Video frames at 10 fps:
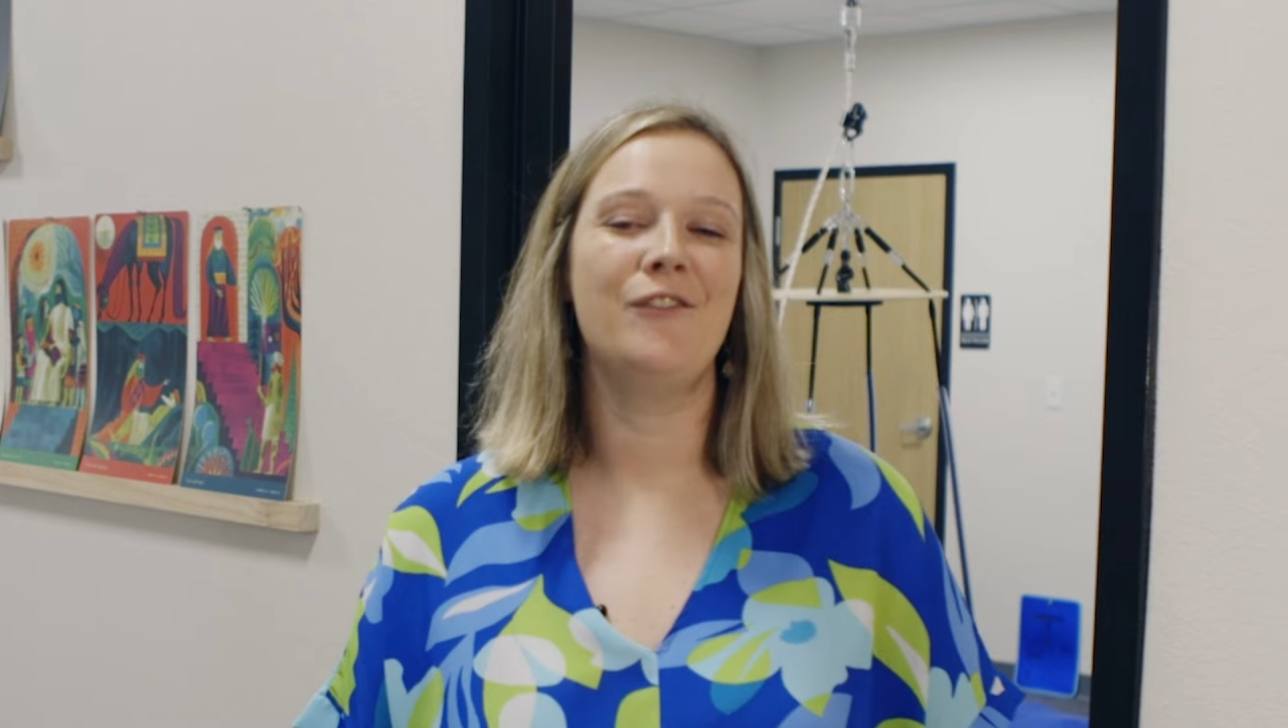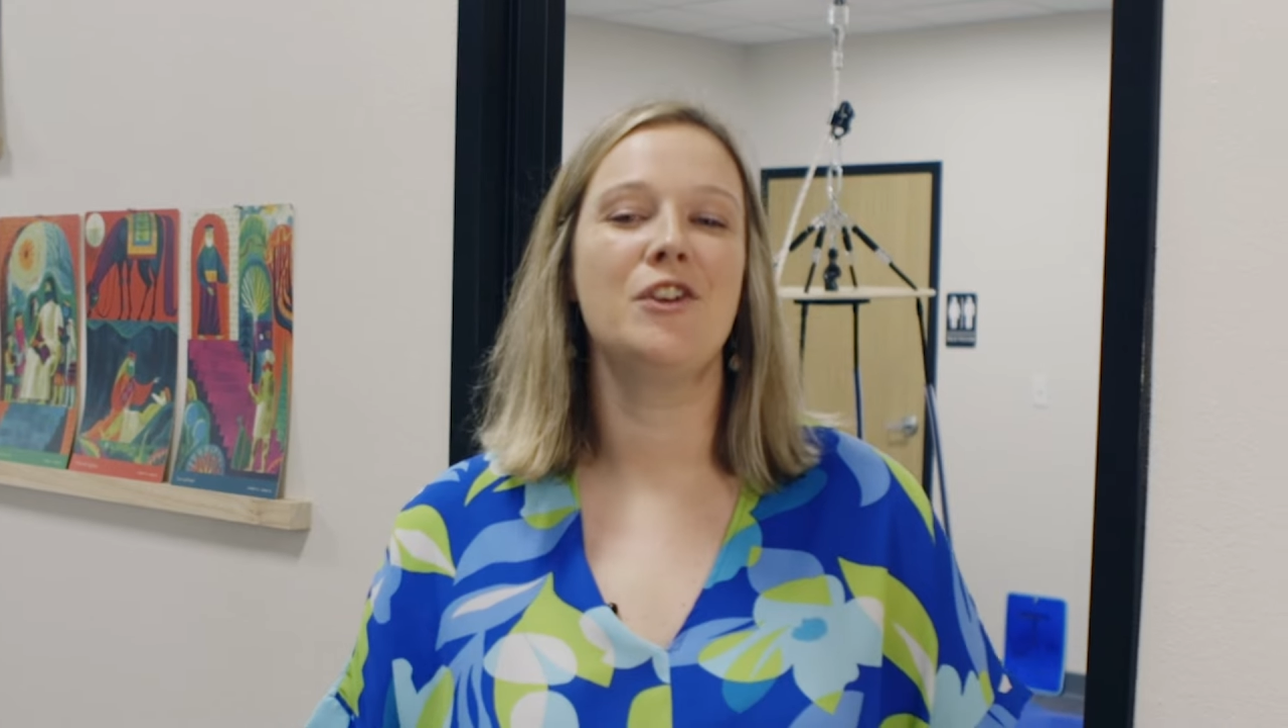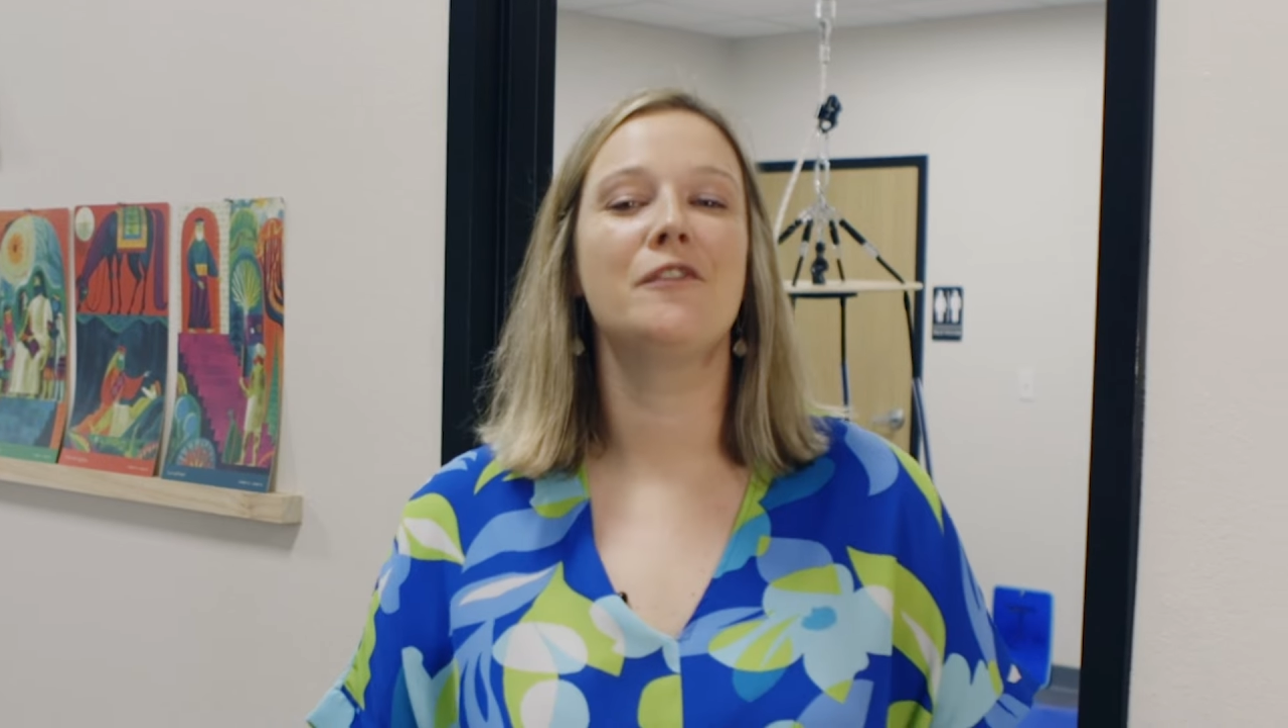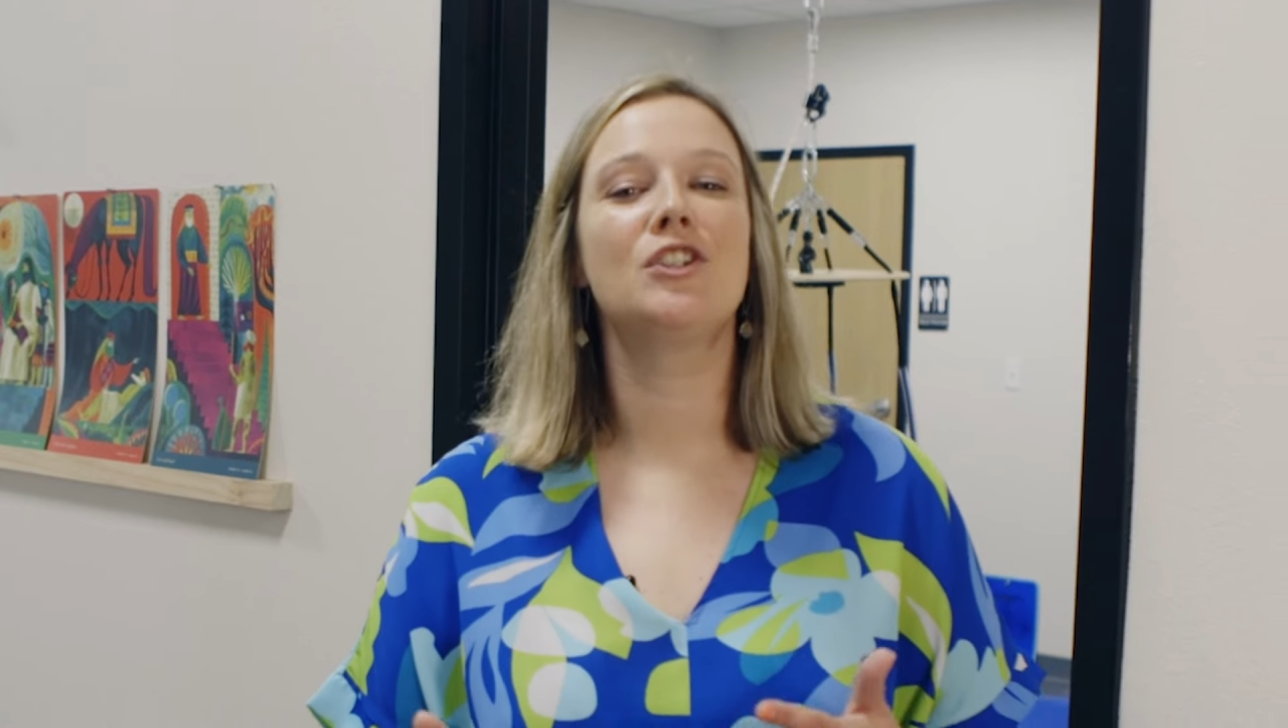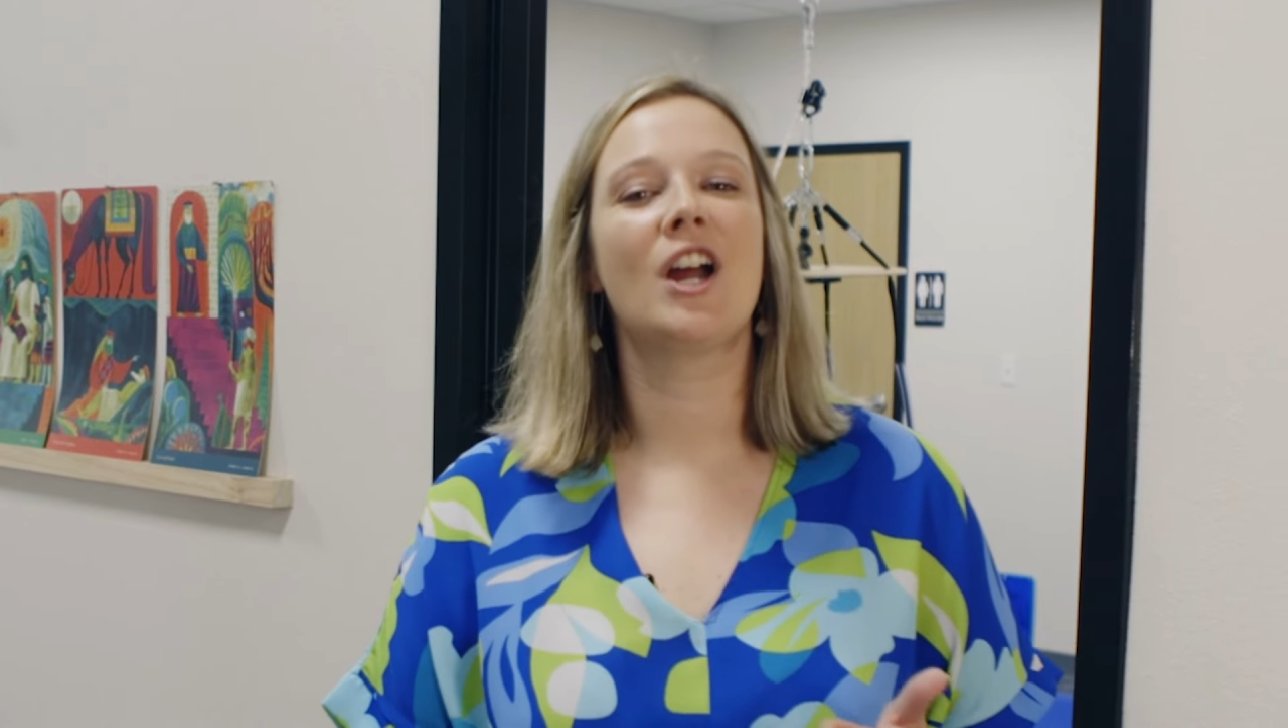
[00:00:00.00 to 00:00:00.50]
If you
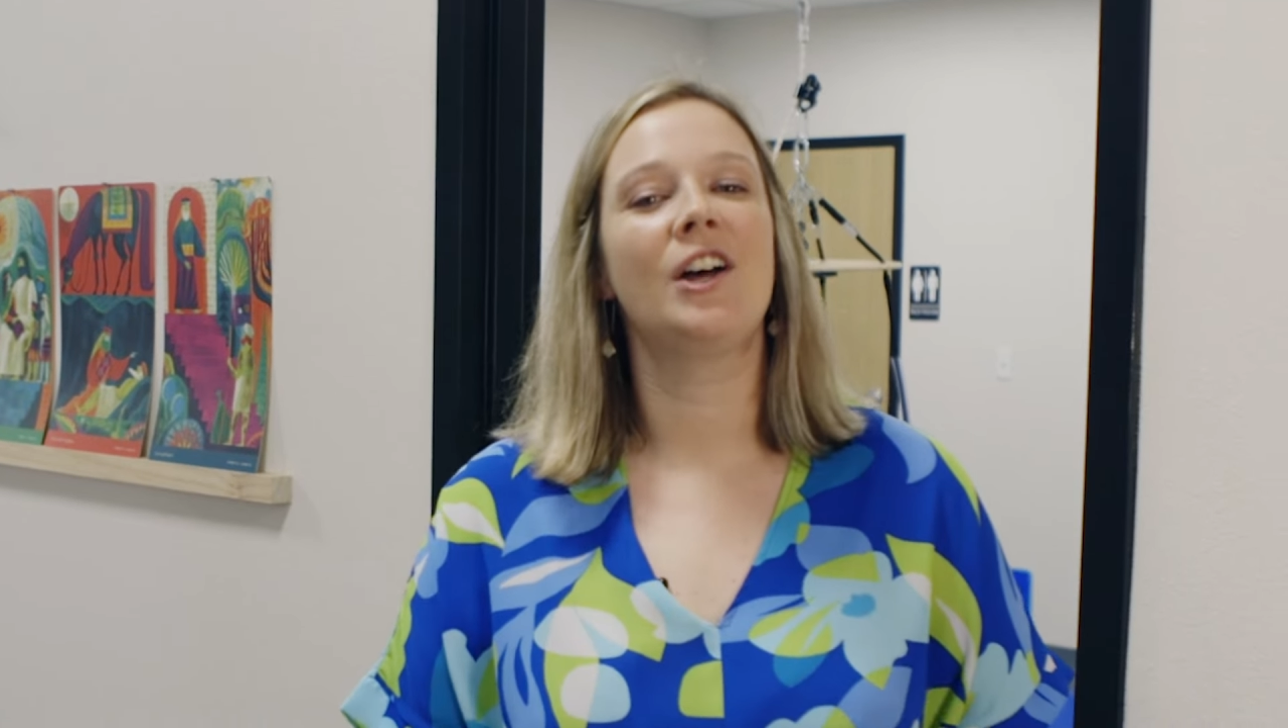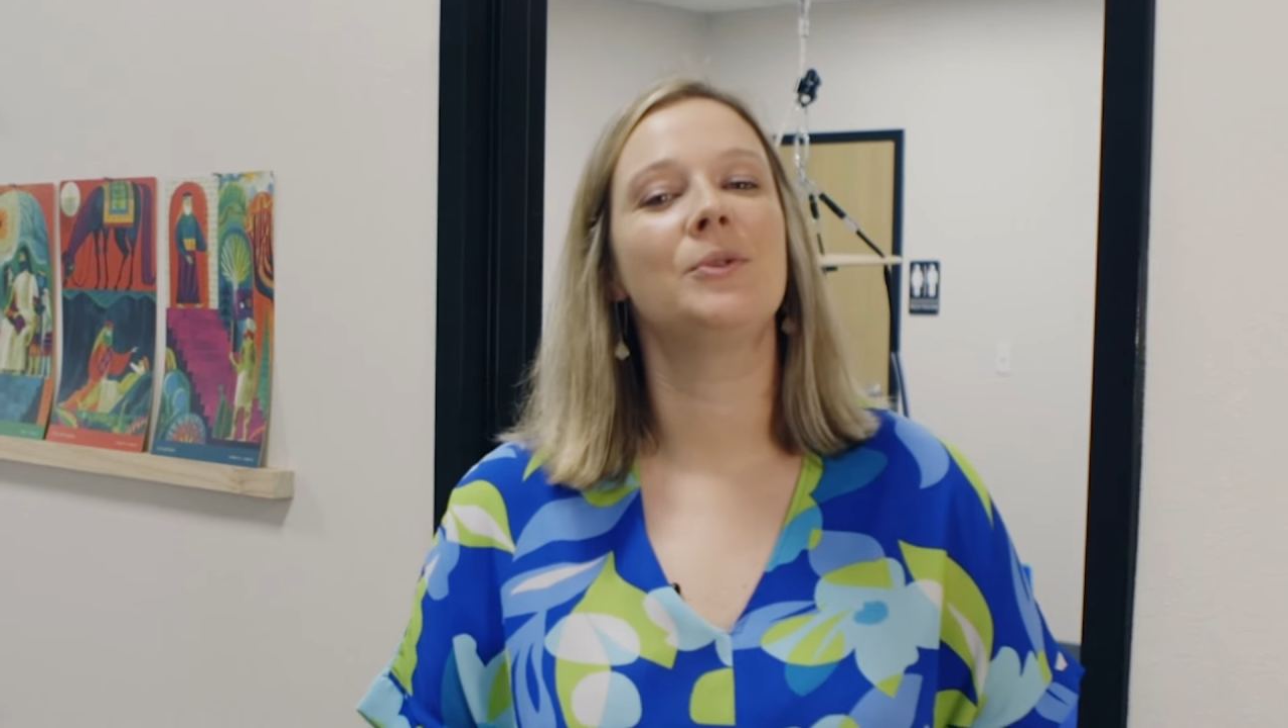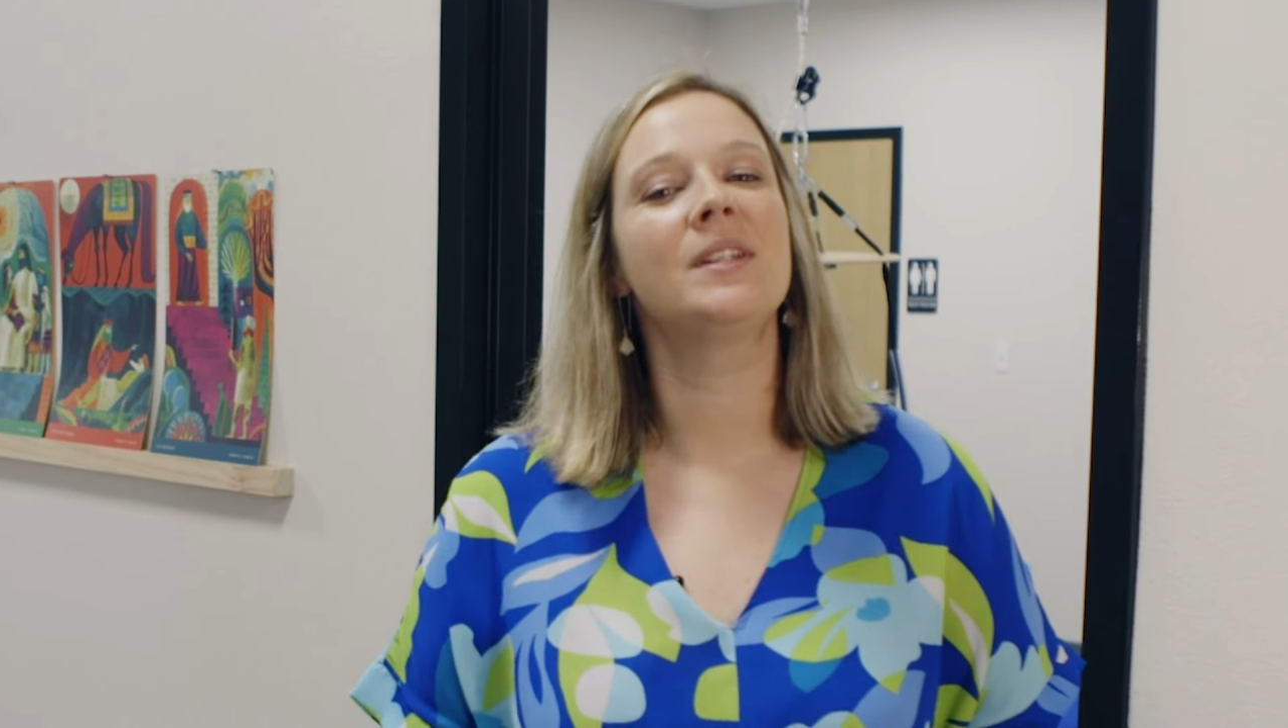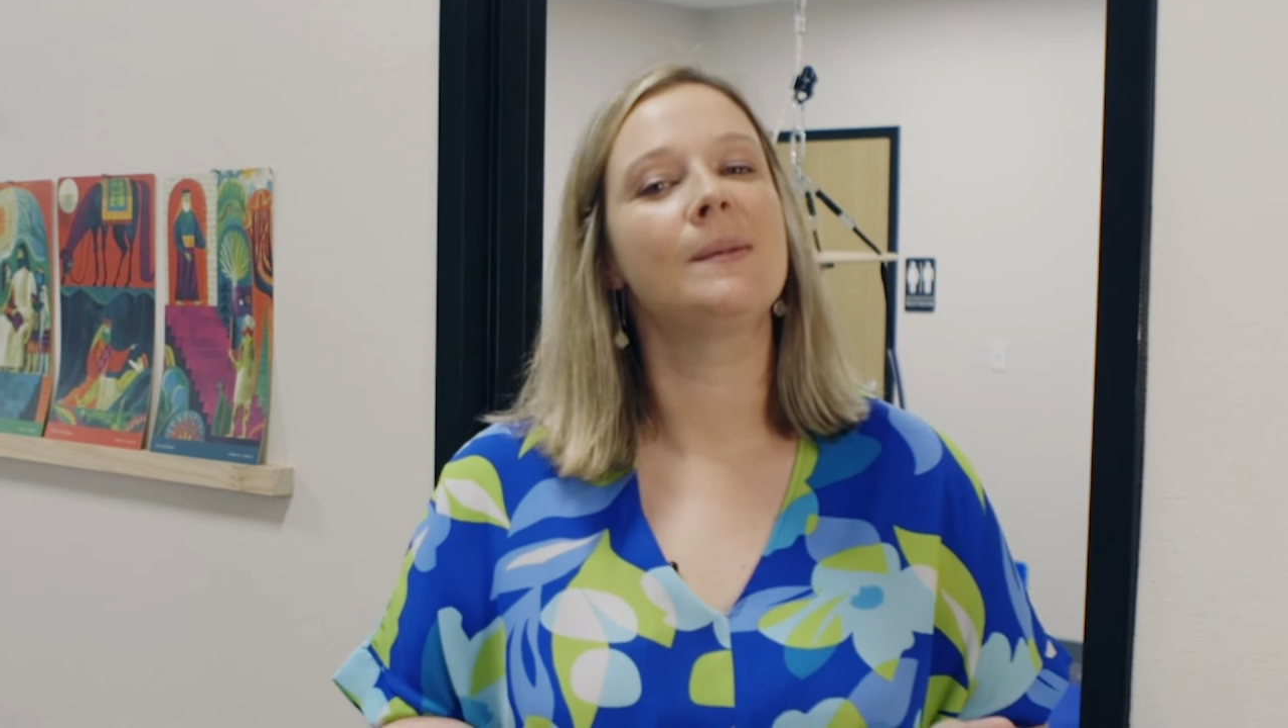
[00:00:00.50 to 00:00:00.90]
have a child with